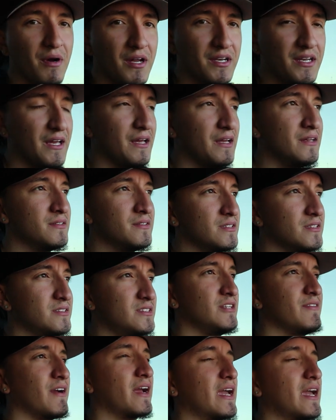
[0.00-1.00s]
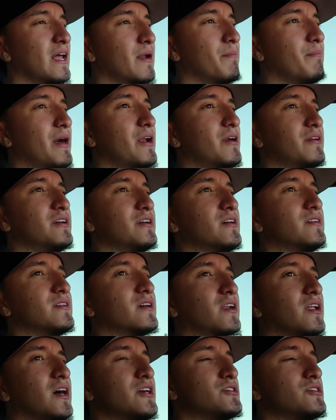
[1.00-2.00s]
Monday to see if I can get a better deal on
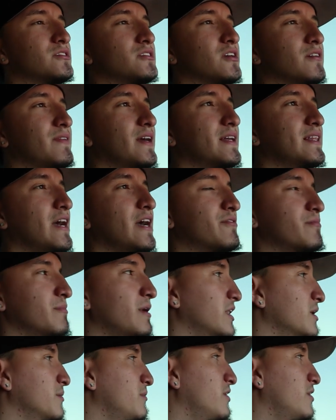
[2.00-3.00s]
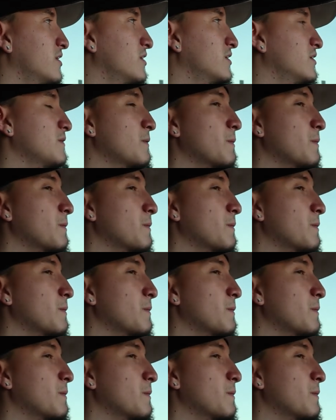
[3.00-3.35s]
the clutch and stuff like that from L M R,